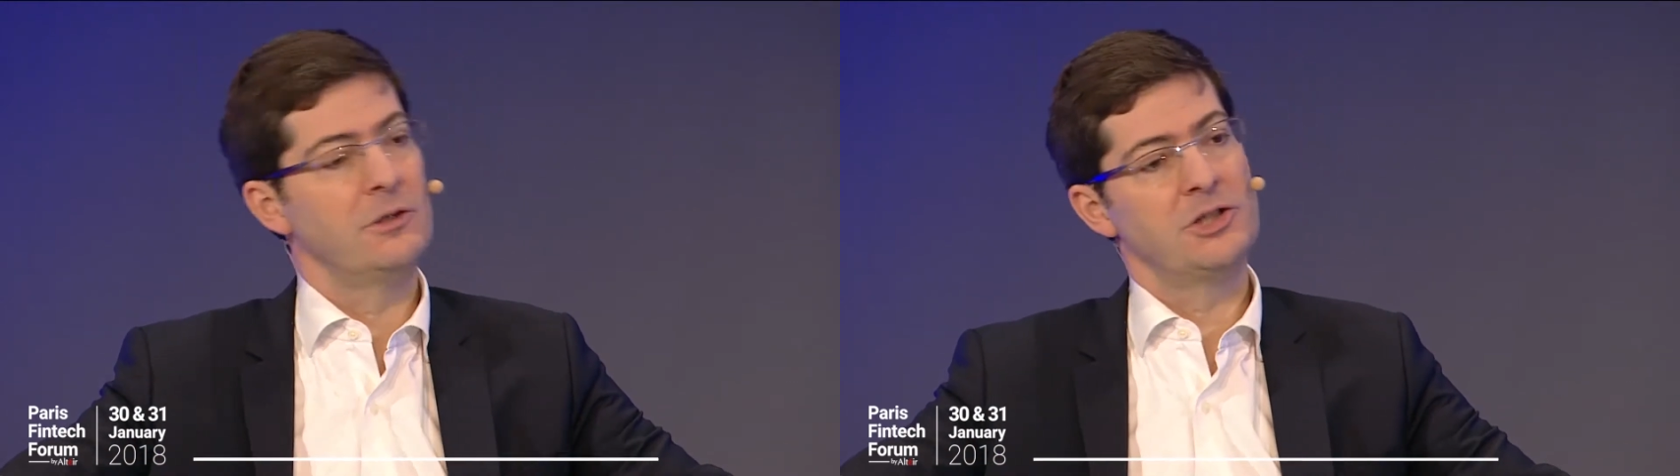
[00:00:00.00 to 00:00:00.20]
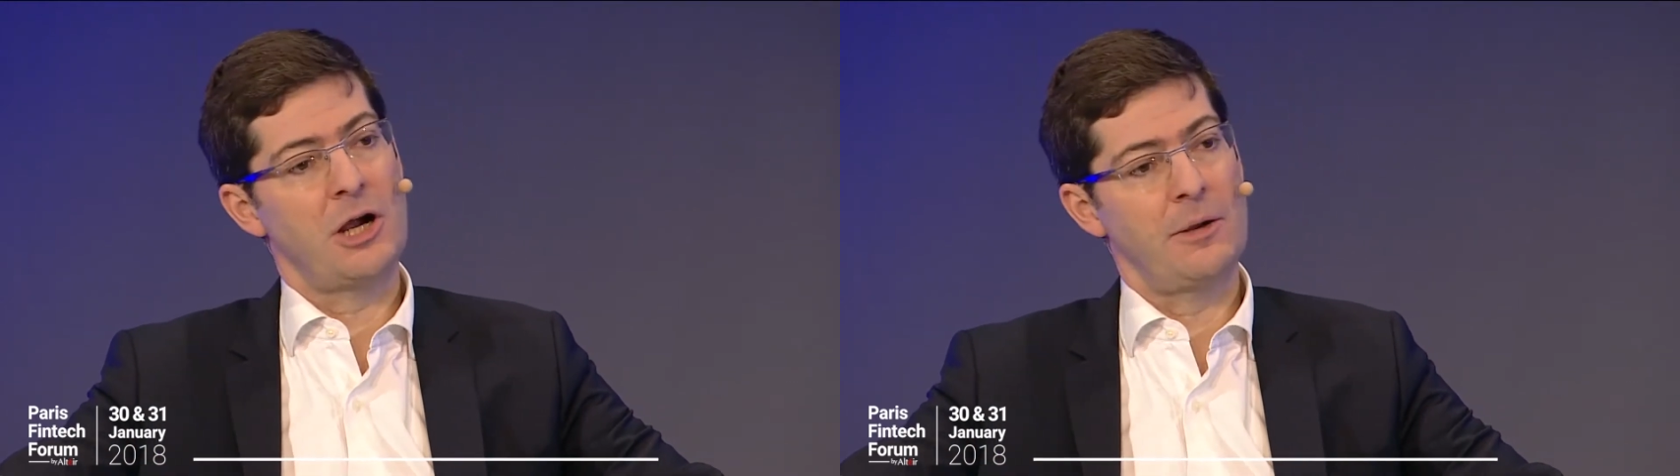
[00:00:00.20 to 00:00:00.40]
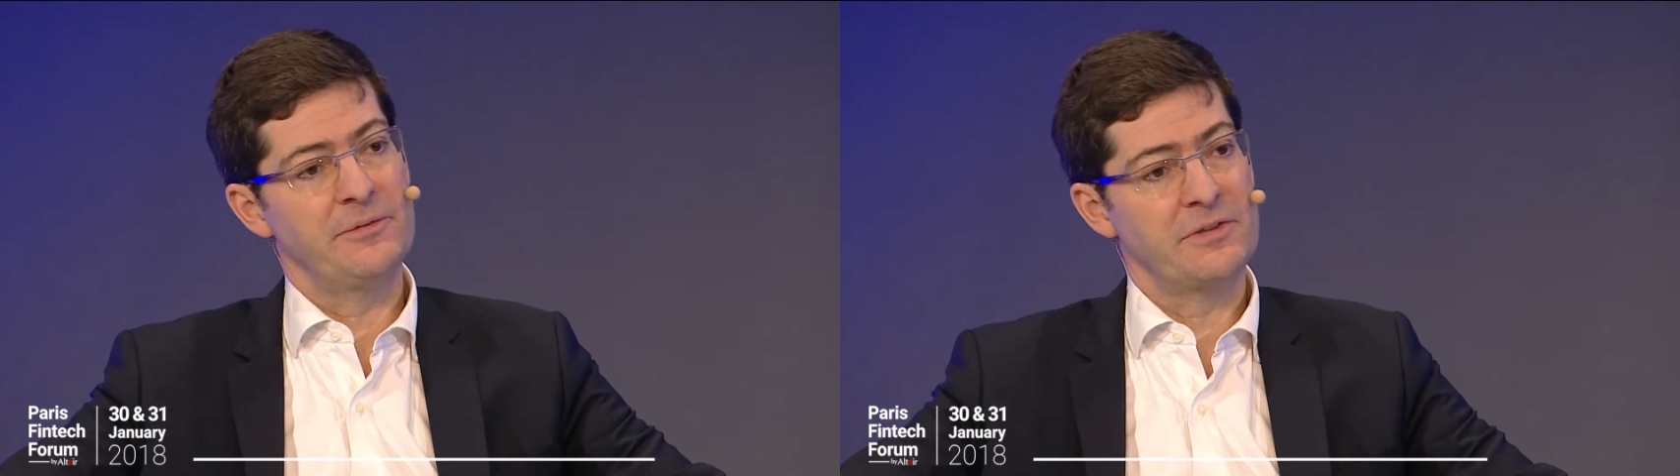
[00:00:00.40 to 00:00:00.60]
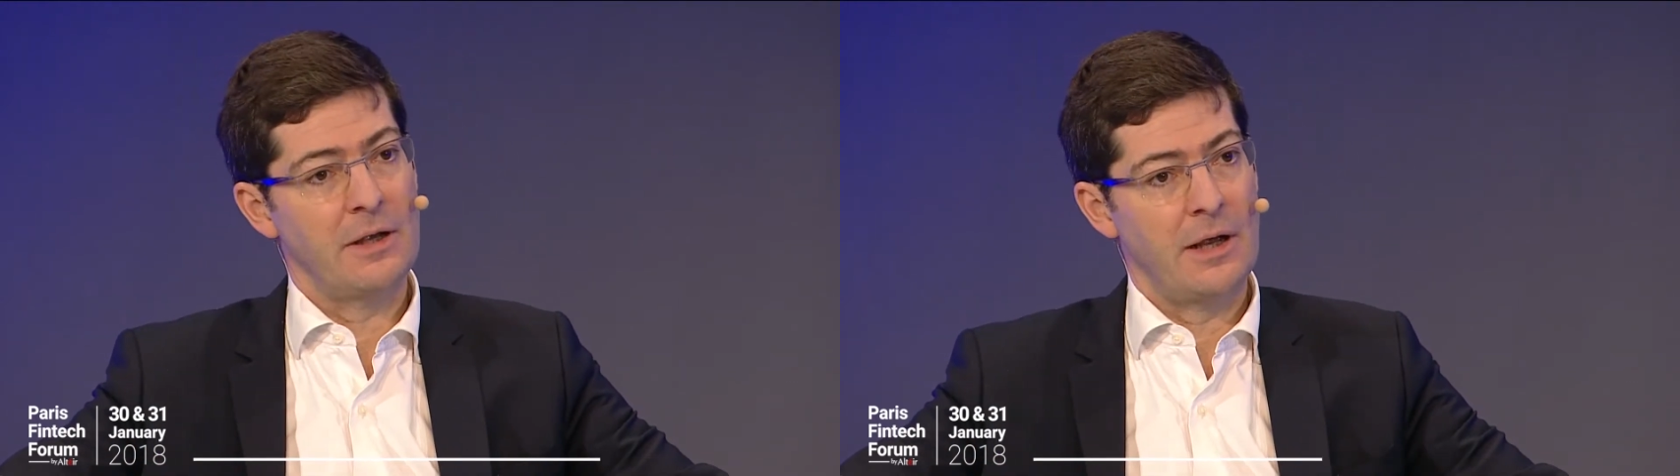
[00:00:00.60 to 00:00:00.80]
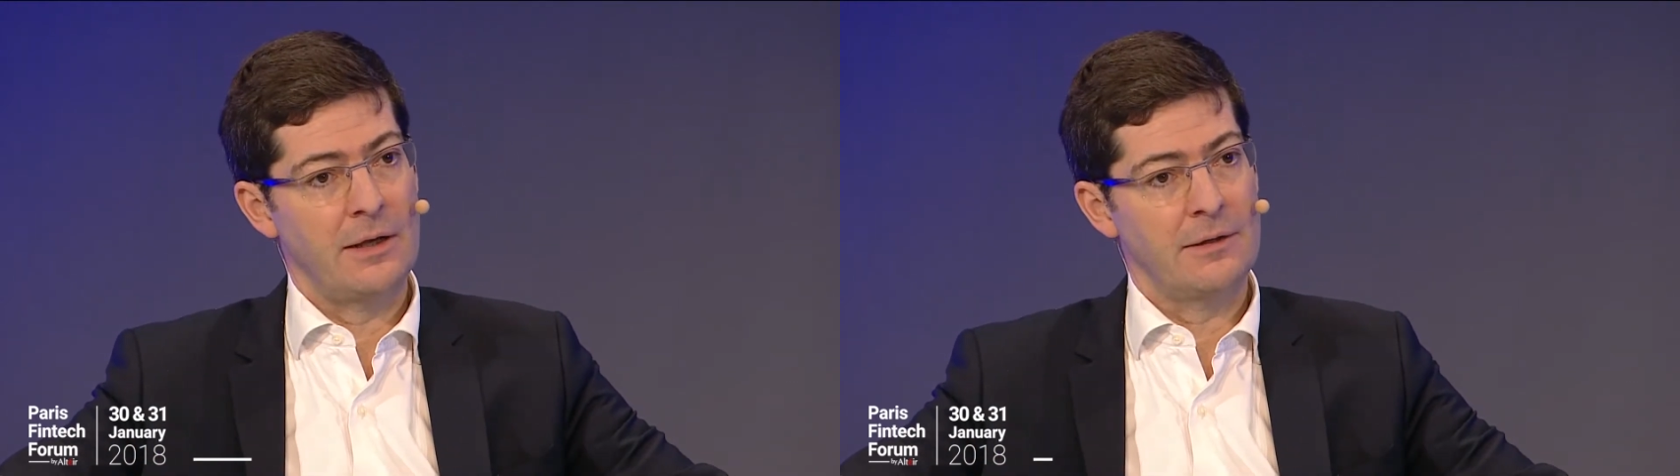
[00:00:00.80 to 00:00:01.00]
jobs,
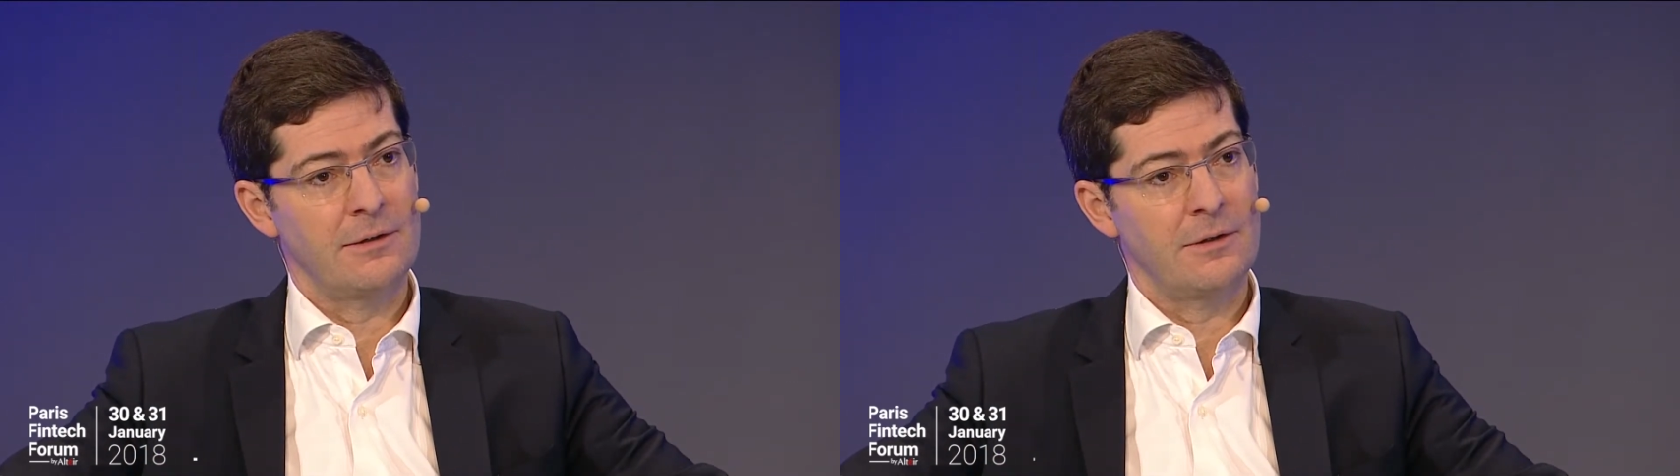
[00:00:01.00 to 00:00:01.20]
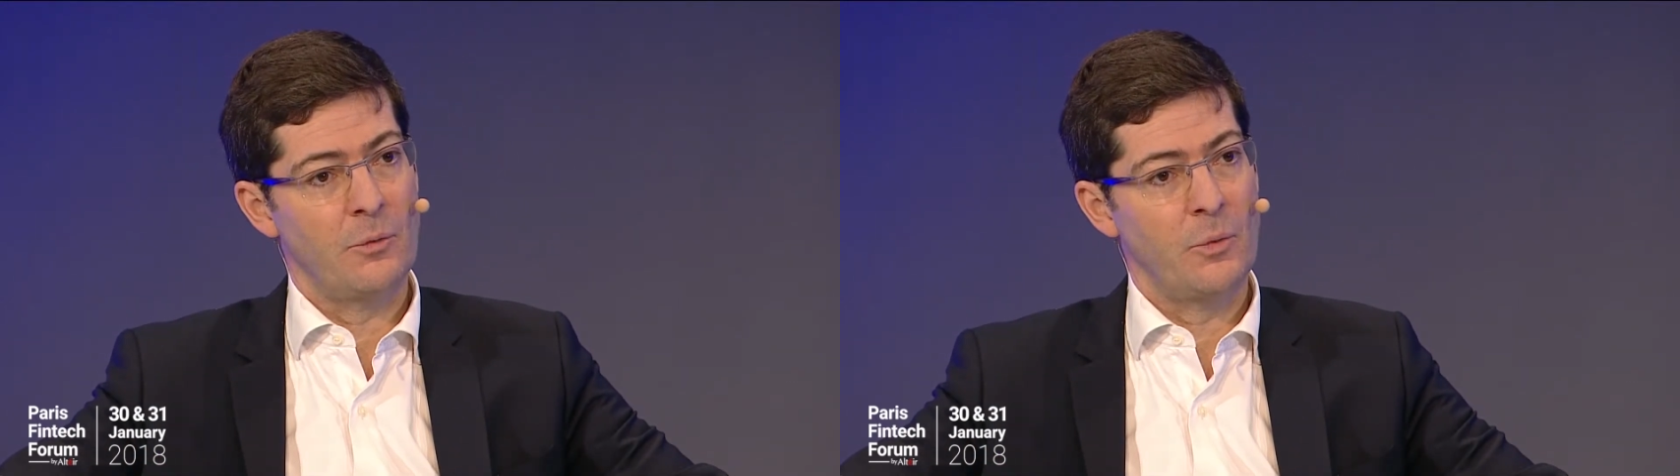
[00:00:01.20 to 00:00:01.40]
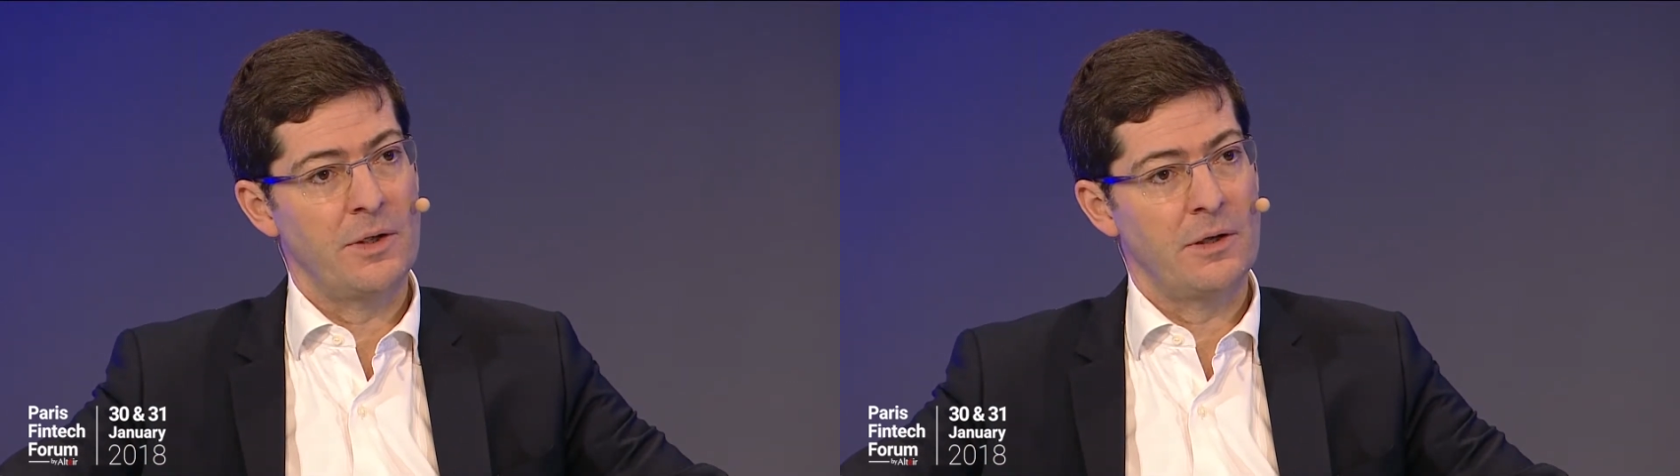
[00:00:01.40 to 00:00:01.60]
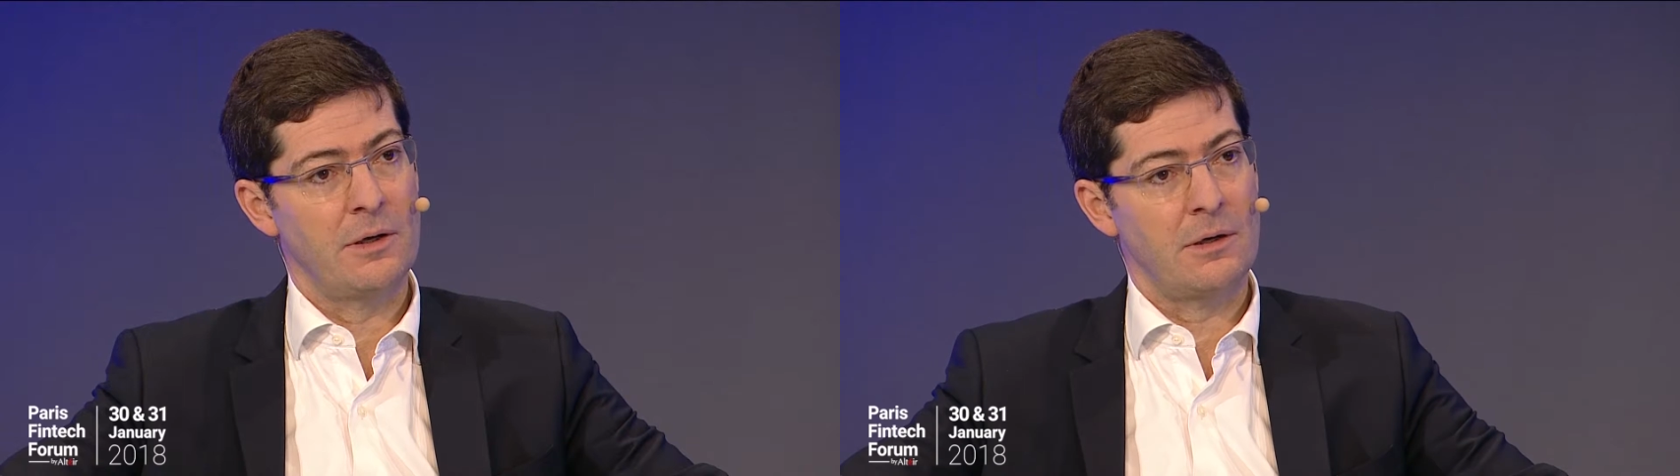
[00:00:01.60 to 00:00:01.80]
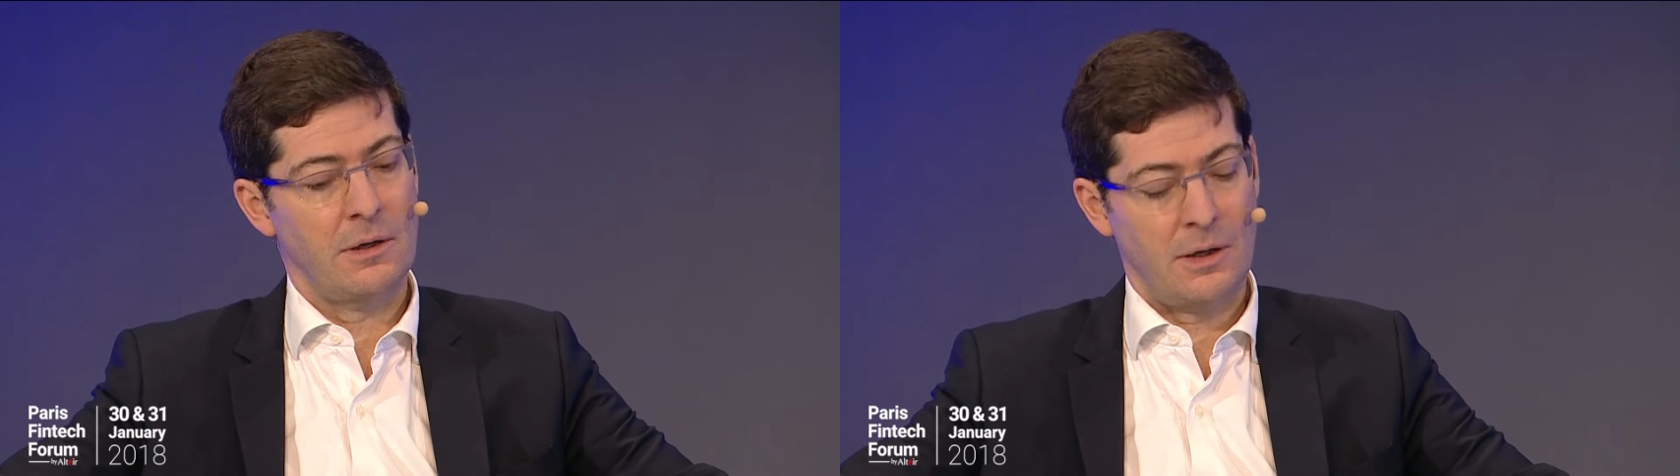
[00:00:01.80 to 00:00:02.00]
and we
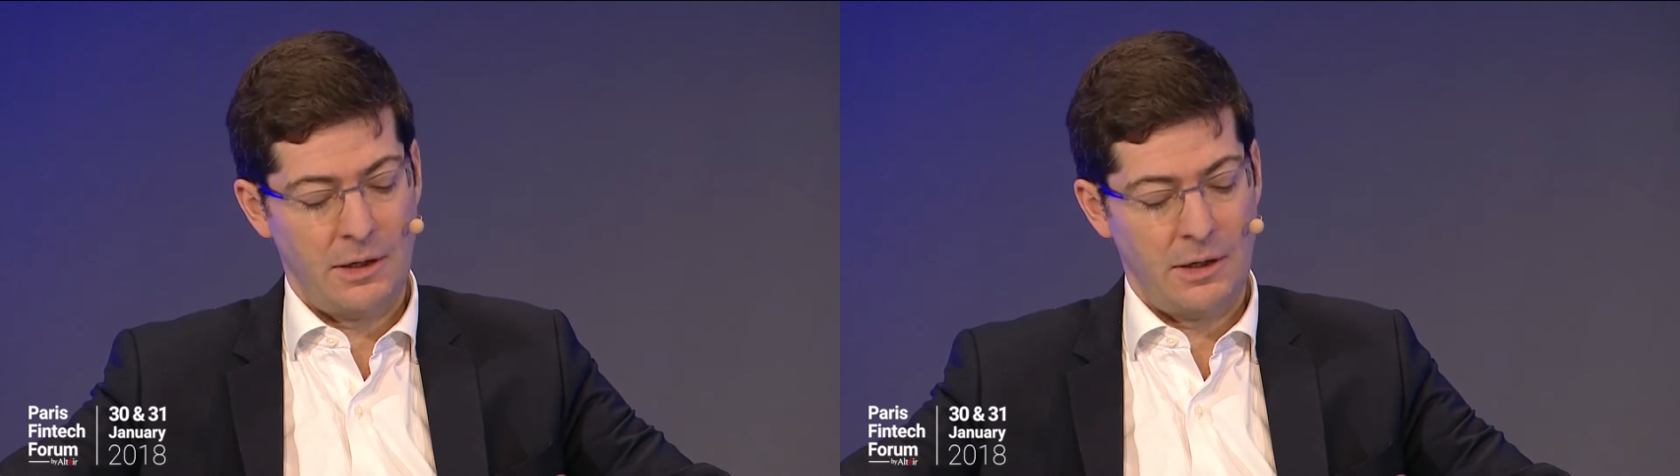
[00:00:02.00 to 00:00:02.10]
are